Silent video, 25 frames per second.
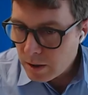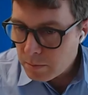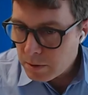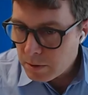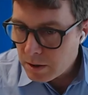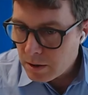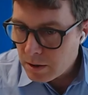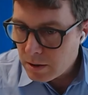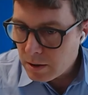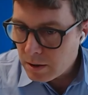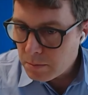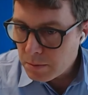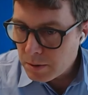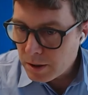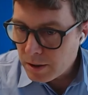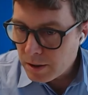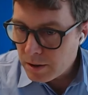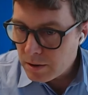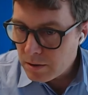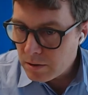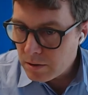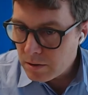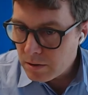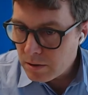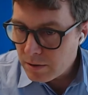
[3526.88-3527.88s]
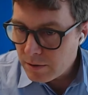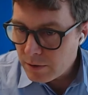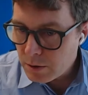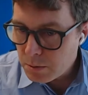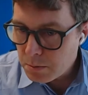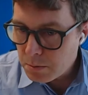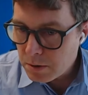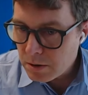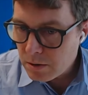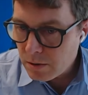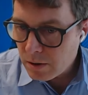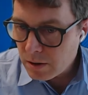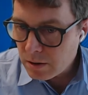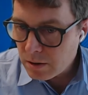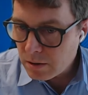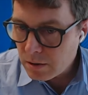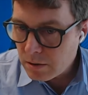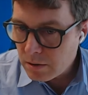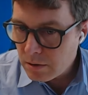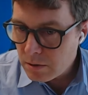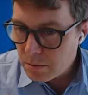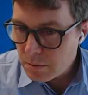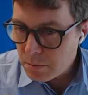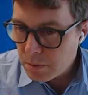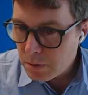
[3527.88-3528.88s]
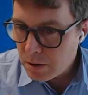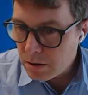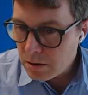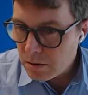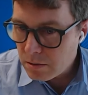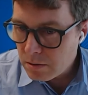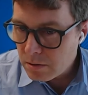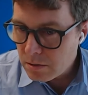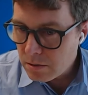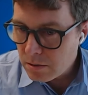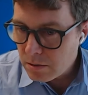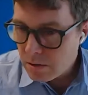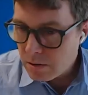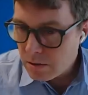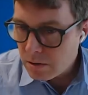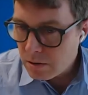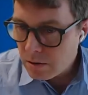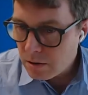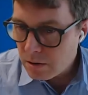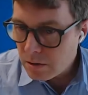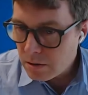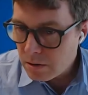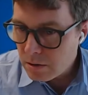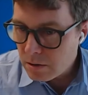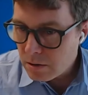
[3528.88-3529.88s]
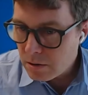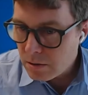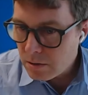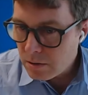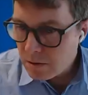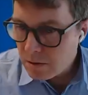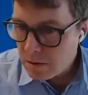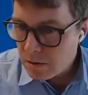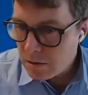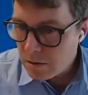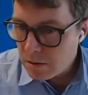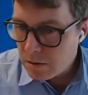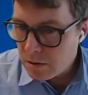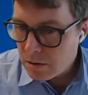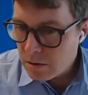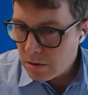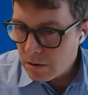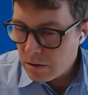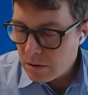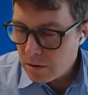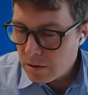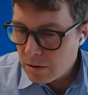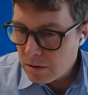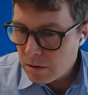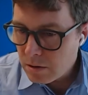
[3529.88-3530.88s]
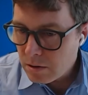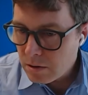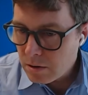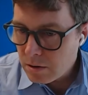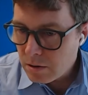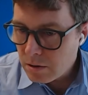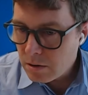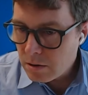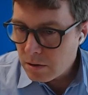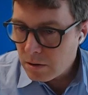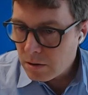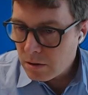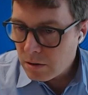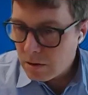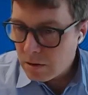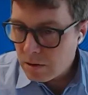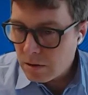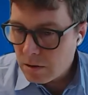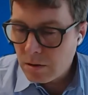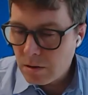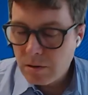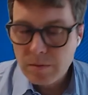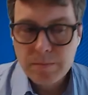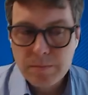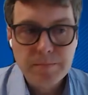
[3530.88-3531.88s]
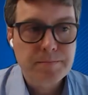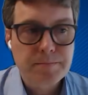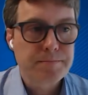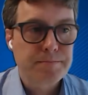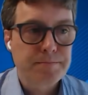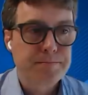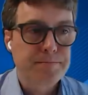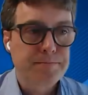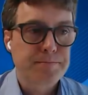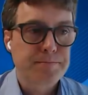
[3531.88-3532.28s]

Okay. So any more questions there in the chat? There's 2 that are open.